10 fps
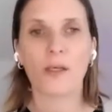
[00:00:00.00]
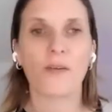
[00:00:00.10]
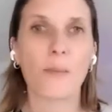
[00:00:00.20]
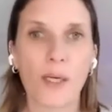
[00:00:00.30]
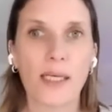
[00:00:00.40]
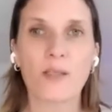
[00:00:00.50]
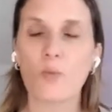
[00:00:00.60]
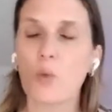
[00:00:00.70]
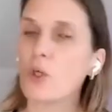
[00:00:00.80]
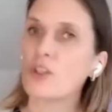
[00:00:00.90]
then please
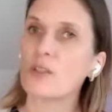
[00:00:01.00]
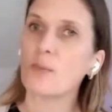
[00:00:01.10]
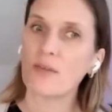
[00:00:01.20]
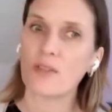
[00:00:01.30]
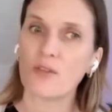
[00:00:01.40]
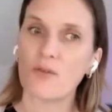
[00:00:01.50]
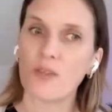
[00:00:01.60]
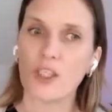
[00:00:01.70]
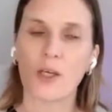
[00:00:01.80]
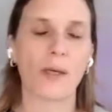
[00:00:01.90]
watch the previous
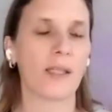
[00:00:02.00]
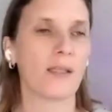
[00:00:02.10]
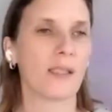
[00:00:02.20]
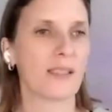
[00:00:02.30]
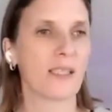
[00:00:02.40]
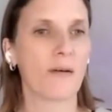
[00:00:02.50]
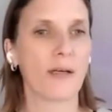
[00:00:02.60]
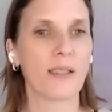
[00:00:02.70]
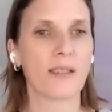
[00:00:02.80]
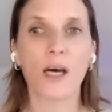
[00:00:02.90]
video in this
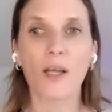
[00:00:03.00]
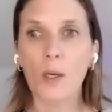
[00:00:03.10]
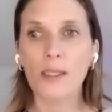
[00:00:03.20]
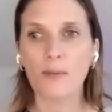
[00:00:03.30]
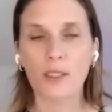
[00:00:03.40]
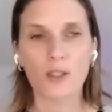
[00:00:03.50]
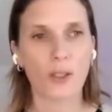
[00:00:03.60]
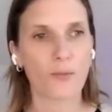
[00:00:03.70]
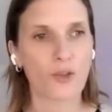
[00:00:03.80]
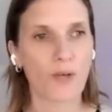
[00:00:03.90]
series. Otherwise, I'm going to
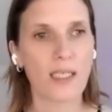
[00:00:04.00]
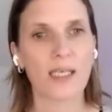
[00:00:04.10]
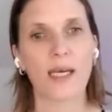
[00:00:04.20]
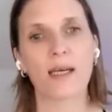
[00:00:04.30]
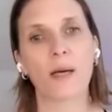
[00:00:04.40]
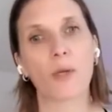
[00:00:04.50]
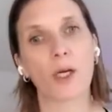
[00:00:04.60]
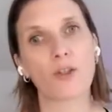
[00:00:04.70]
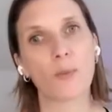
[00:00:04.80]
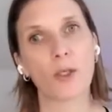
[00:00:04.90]
jump straight in and we're
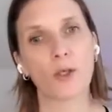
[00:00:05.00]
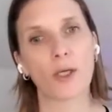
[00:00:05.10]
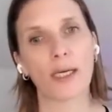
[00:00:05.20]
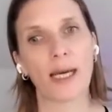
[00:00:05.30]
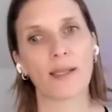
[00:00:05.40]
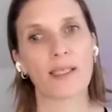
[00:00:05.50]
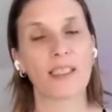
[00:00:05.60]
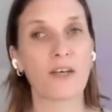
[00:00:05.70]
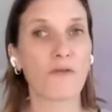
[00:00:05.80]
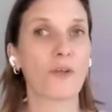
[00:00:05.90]
going to be looking at the
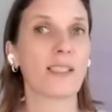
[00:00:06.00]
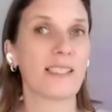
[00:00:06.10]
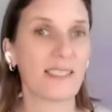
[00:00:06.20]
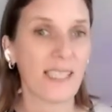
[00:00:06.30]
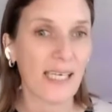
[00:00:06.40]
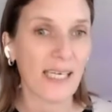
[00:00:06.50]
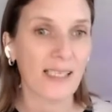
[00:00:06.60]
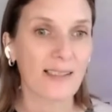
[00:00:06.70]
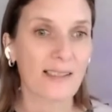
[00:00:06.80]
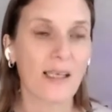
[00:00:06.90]
different
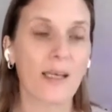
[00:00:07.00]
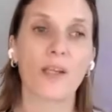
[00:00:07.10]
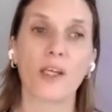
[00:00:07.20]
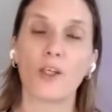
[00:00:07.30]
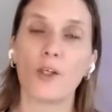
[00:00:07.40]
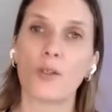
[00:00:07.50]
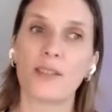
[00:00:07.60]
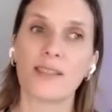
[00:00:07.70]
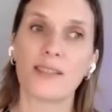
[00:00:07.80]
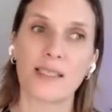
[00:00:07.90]
scenes that you can
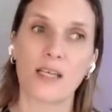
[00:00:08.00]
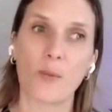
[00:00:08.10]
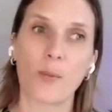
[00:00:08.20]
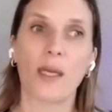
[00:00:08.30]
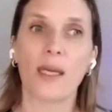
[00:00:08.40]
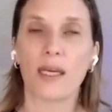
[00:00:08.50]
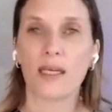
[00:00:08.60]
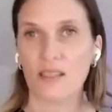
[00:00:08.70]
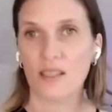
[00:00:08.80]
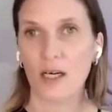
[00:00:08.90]
set up
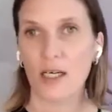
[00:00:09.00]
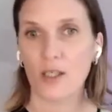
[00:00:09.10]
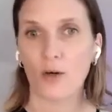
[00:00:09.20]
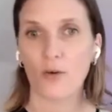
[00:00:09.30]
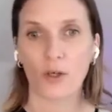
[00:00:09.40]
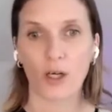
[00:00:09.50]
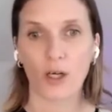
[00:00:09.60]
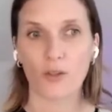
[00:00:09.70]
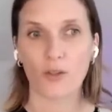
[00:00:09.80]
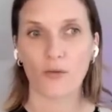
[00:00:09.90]
inside of your
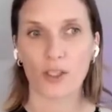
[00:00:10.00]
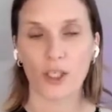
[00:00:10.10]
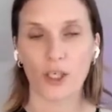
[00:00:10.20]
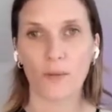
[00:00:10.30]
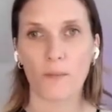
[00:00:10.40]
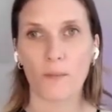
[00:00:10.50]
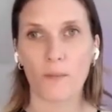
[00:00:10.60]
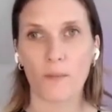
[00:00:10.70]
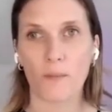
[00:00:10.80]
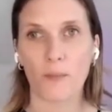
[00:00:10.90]
live.video
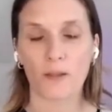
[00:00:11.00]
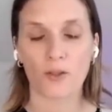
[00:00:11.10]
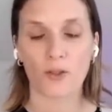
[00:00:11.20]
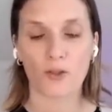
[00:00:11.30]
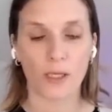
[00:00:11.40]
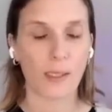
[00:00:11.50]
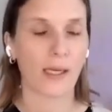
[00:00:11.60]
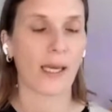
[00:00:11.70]
streaming